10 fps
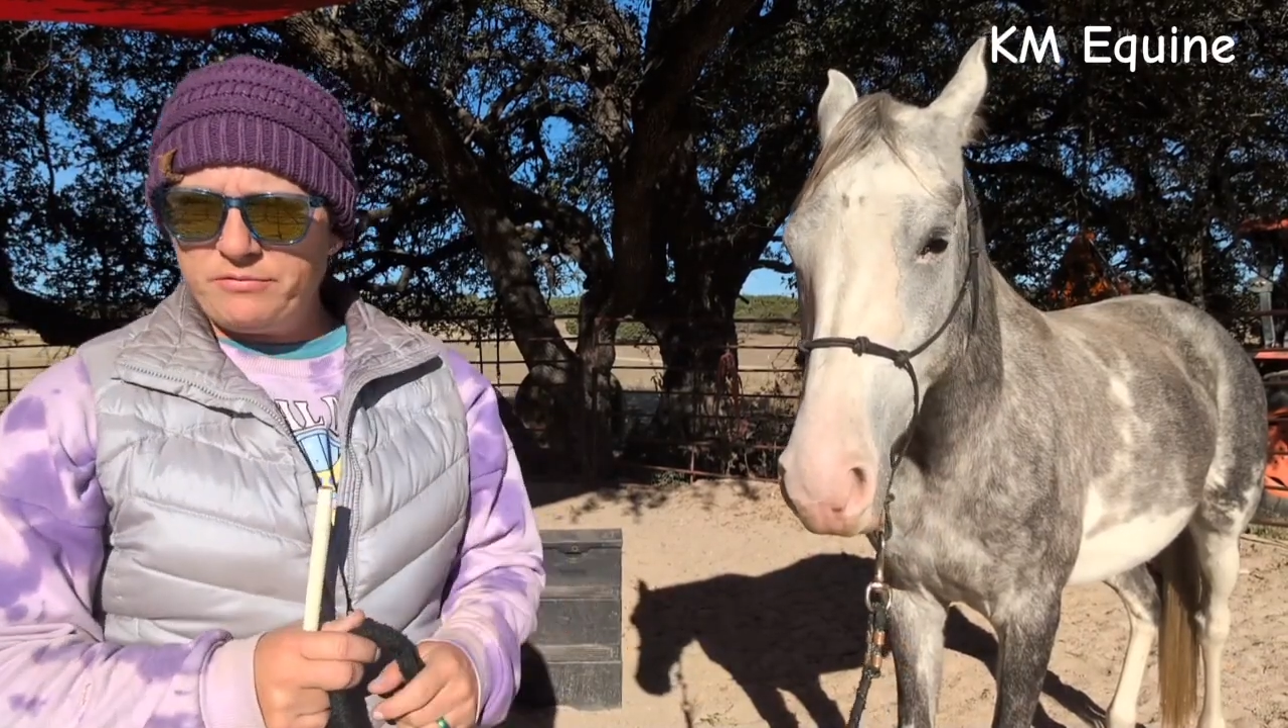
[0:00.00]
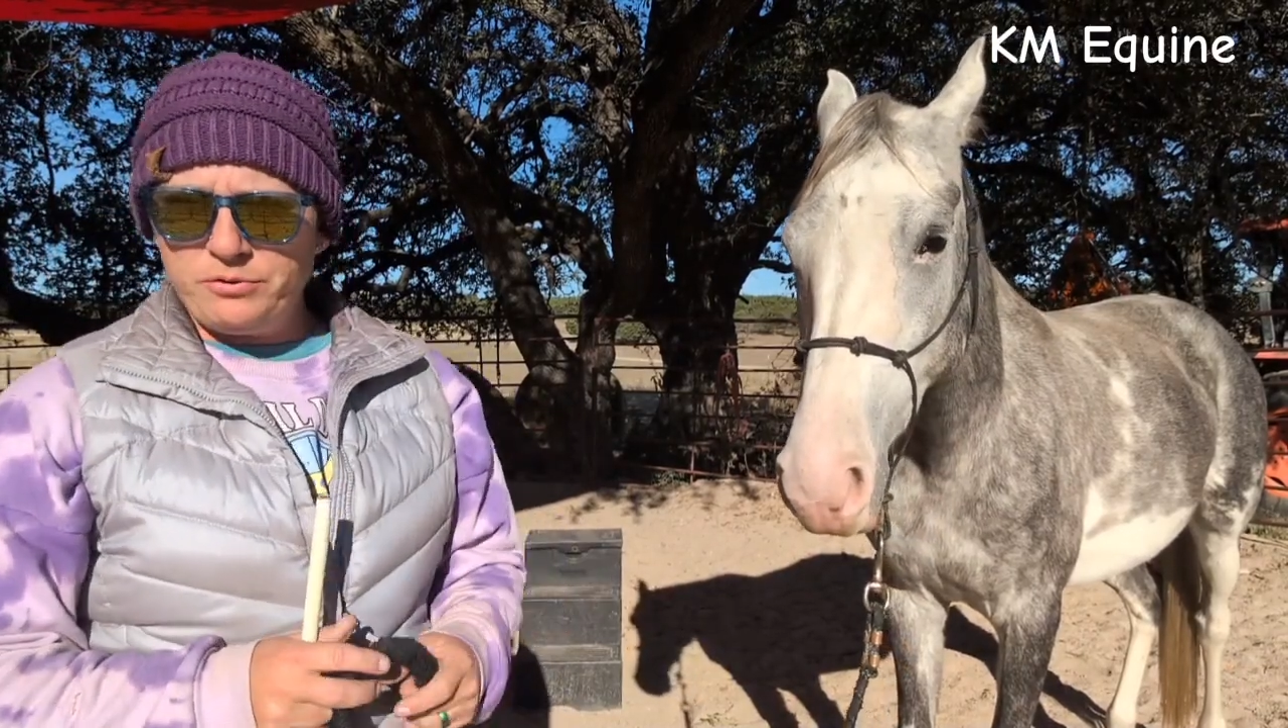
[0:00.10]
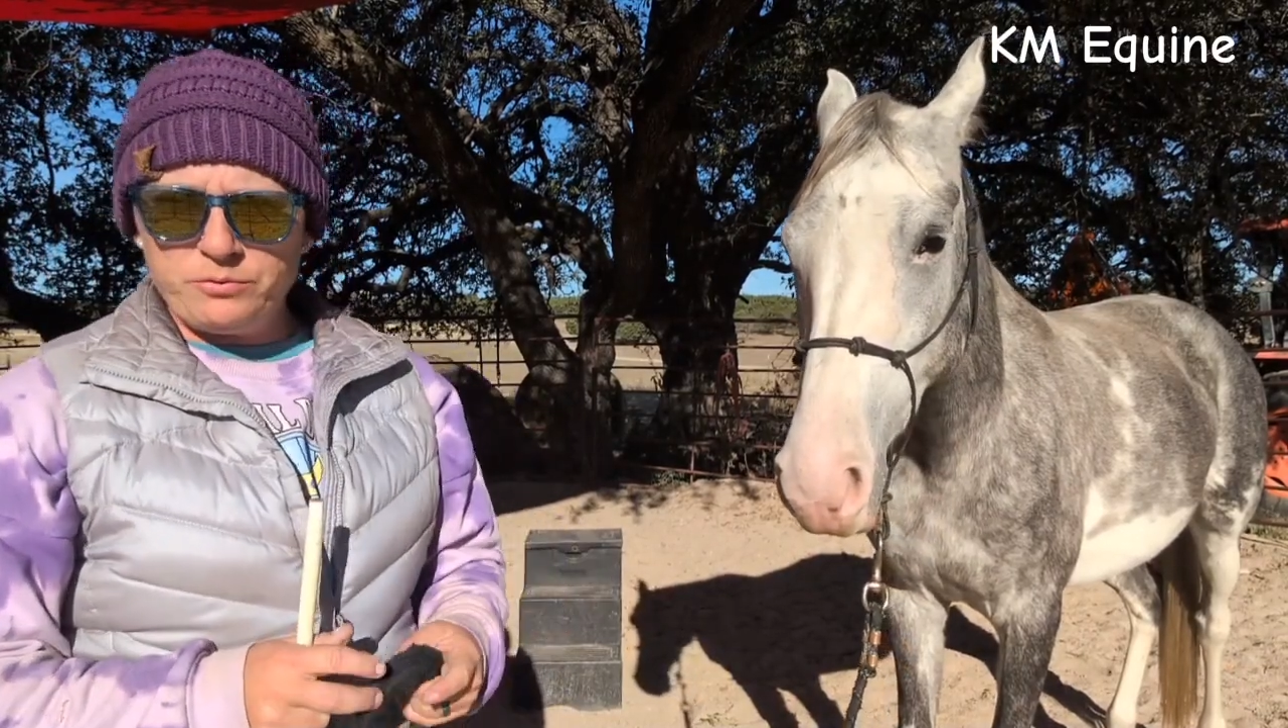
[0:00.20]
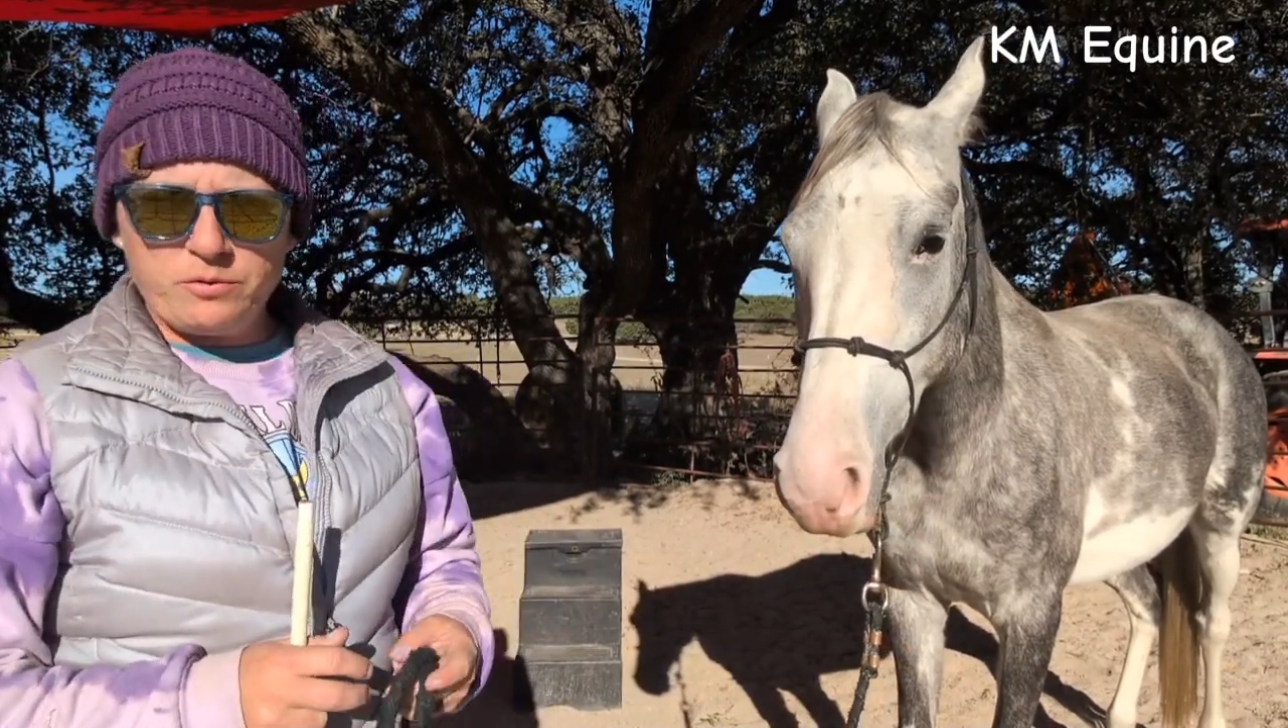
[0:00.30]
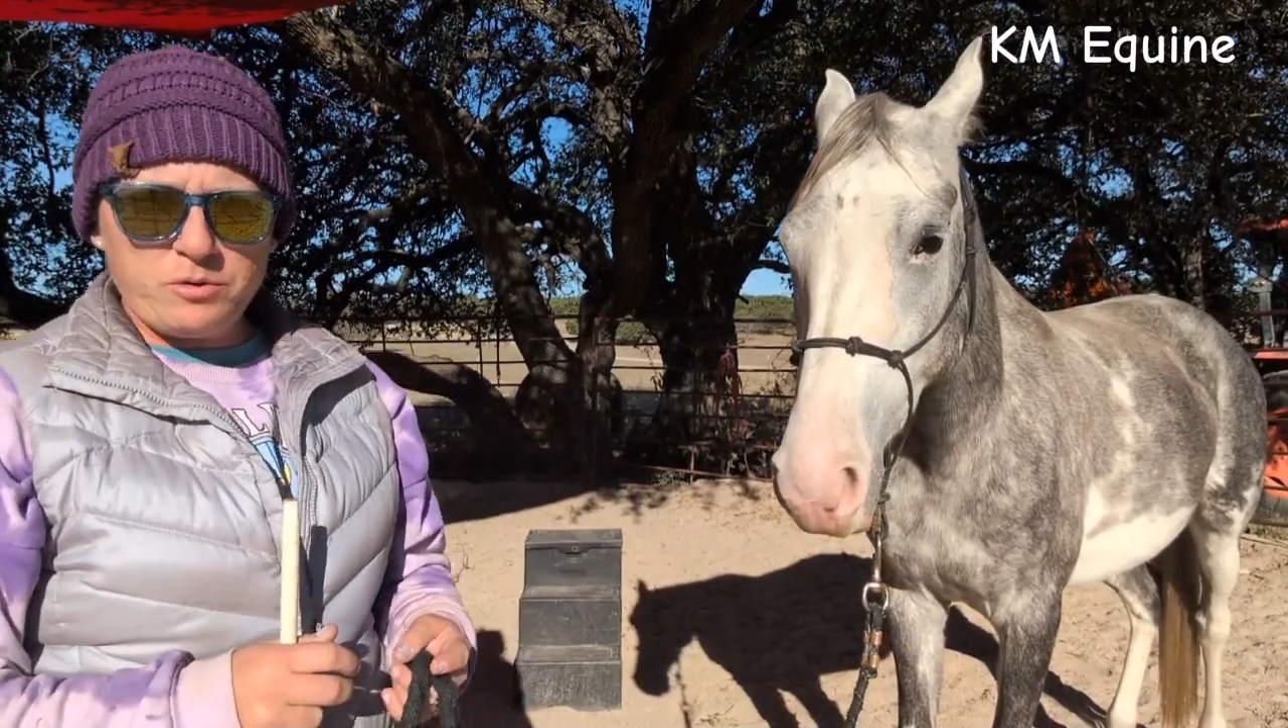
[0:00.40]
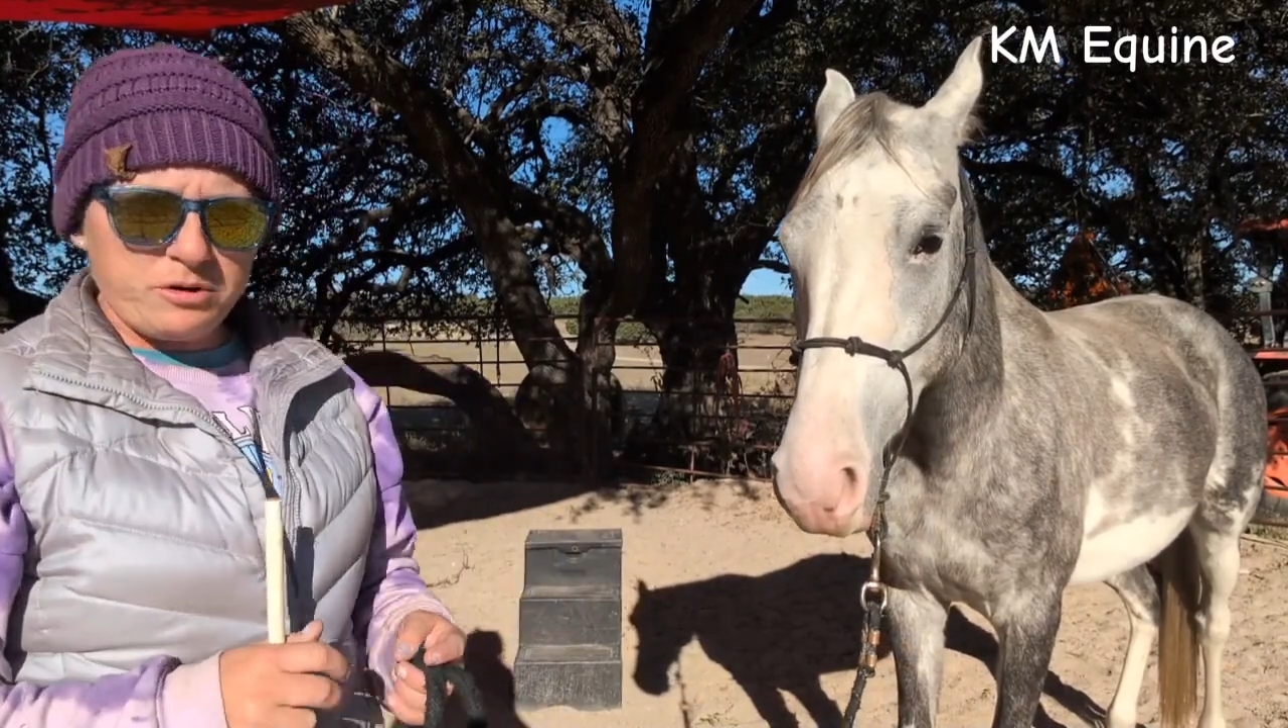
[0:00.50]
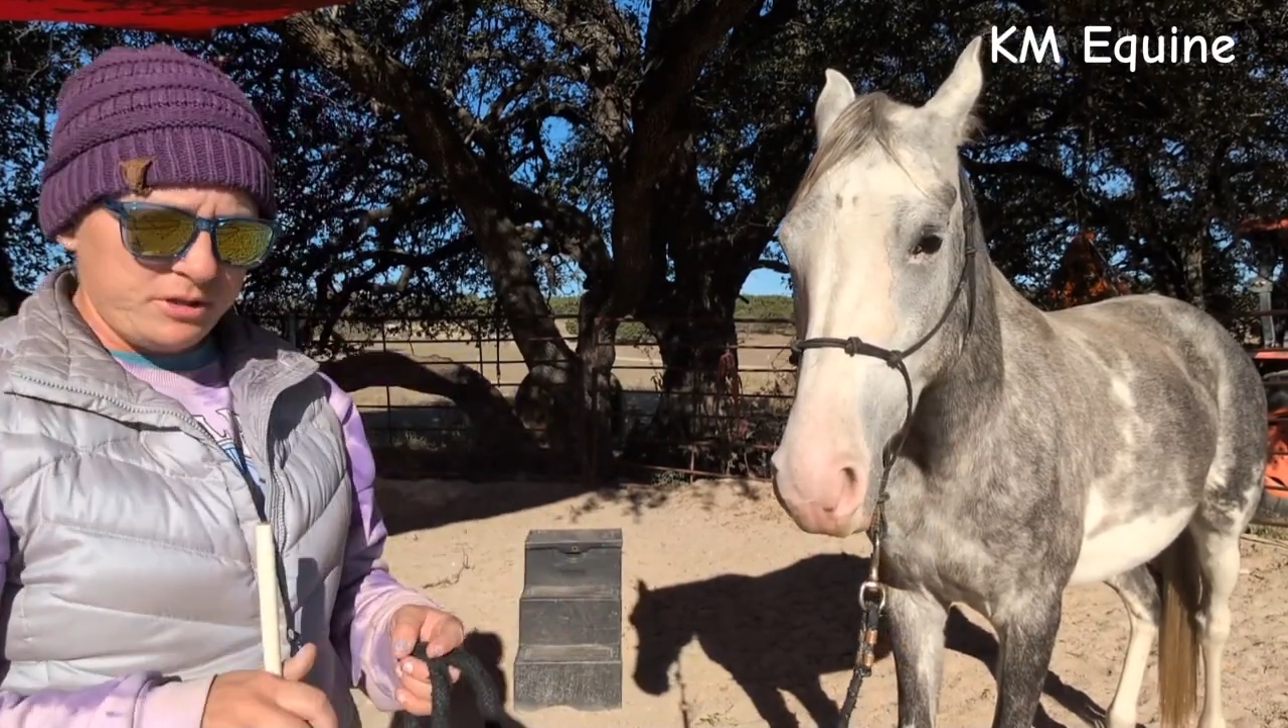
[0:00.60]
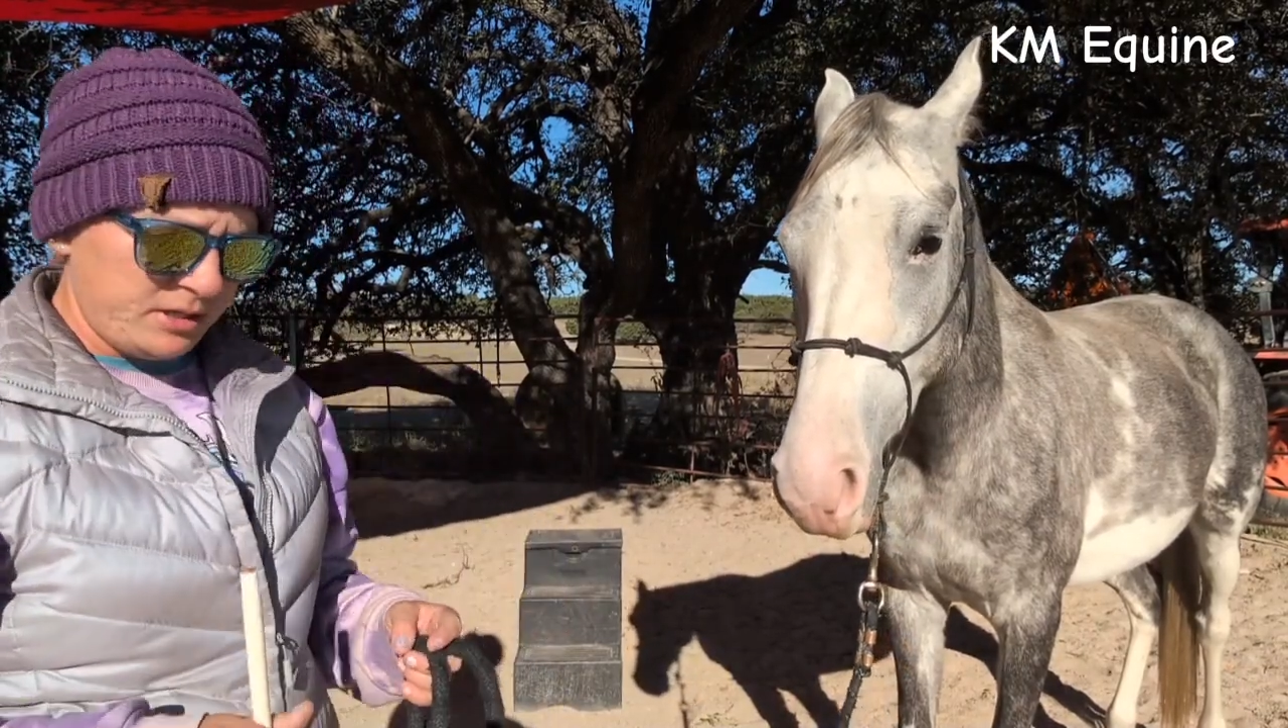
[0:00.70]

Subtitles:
food rewards